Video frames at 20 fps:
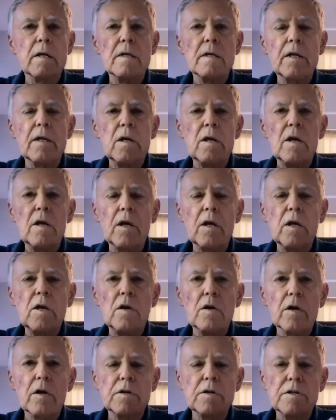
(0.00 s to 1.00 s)
And
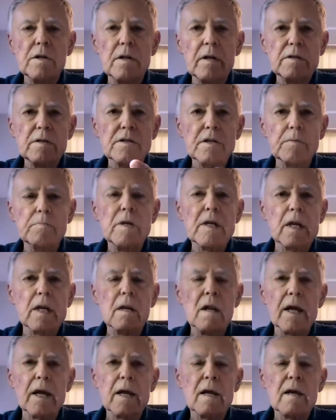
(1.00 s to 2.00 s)
you can
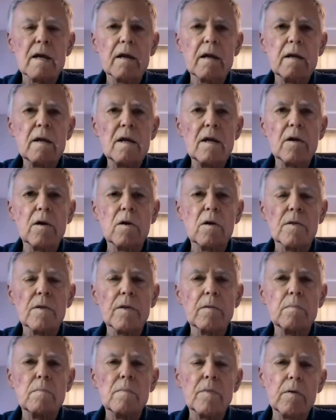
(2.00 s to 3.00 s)
submit it
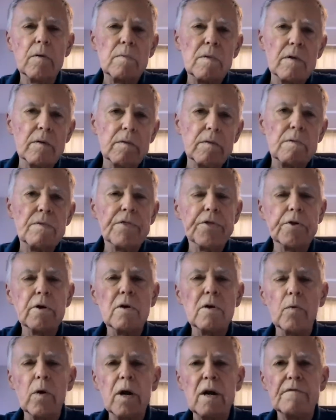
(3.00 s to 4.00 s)
like, you know, the, the,
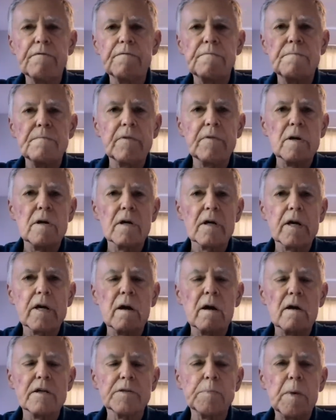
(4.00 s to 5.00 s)
the third
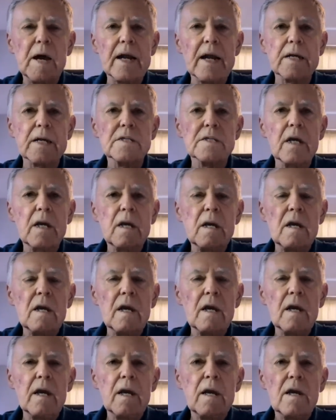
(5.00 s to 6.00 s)
wave uh,
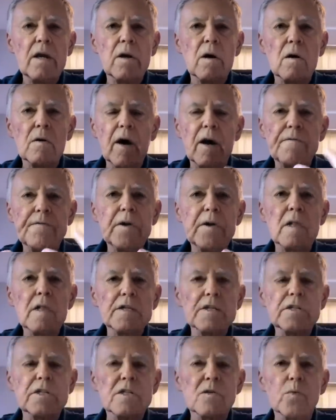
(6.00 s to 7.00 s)
charismatics. You
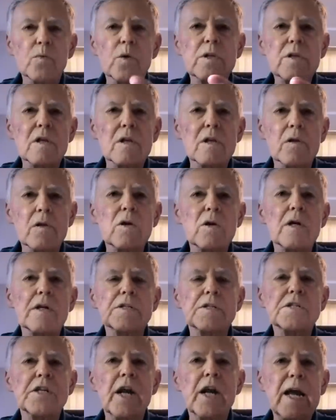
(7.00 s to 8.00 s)
know, I feel this is
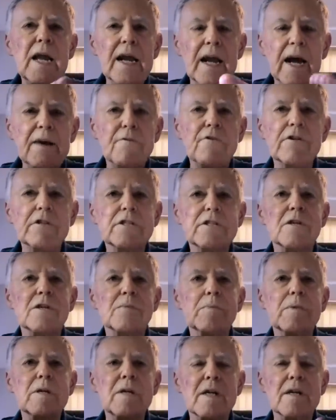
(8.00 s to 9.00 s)
what the Lord is
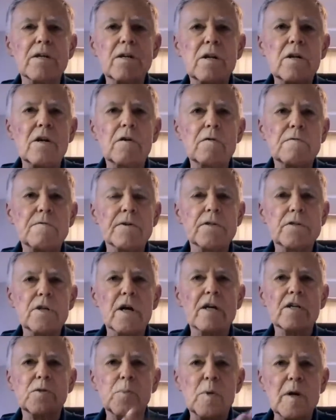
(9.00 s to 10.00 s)
saying. I would submit it
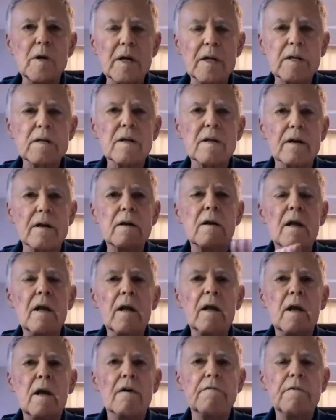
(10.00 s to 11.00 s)
to you for
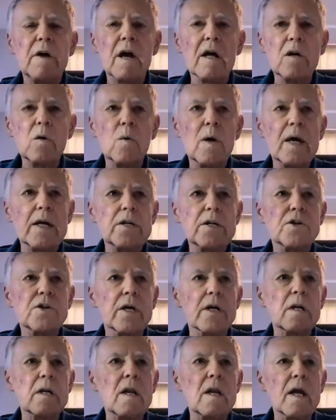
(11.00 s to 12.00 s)
judgment and
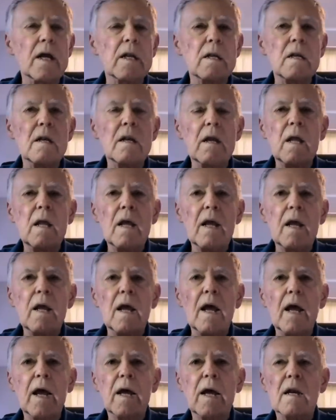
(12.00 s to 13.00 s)
evaluation
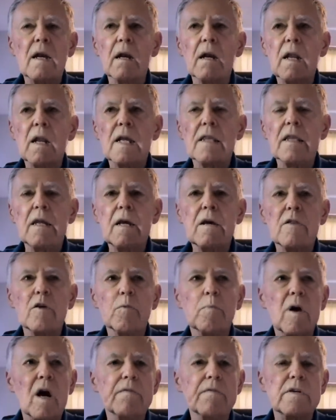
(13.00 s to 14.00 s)
and
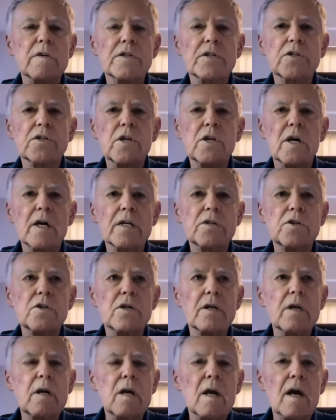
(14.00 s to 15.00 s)
and let the other
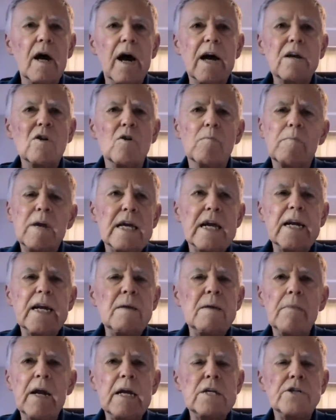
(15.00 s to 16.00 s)
prophets judge.
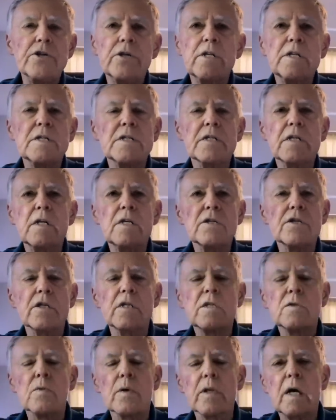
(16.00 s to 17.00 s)
I don't make any
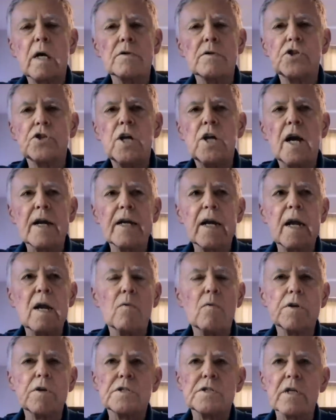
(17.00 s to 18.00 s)
major decisions
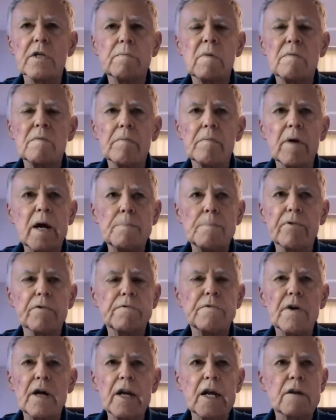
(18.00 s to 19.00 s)
without checking with some
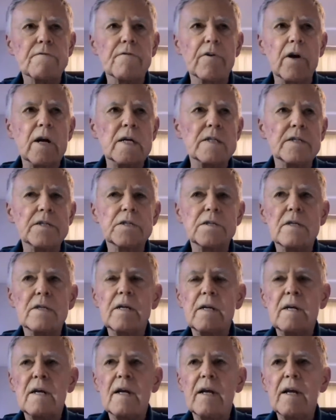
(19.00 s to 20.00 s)
of my prophetic
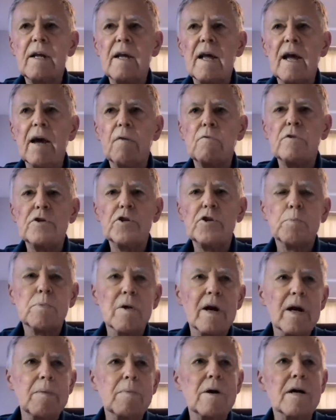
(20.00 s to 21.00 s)
friends. Would
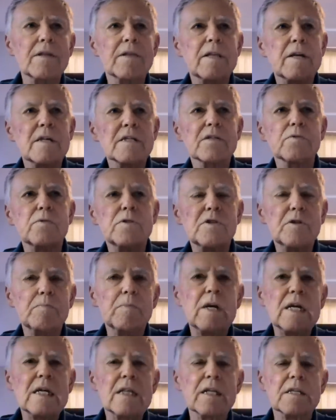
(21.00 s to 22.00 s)
you pray about
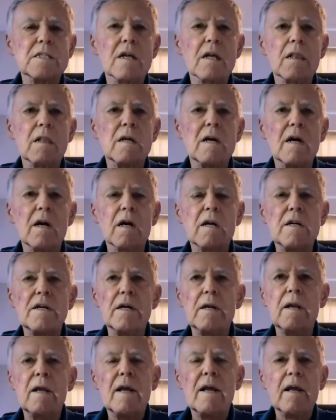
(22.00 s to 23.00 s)
this? Would you make this
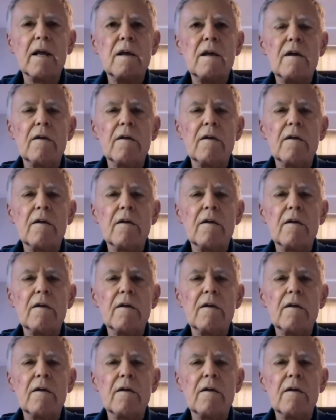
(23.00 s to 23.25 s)
clear?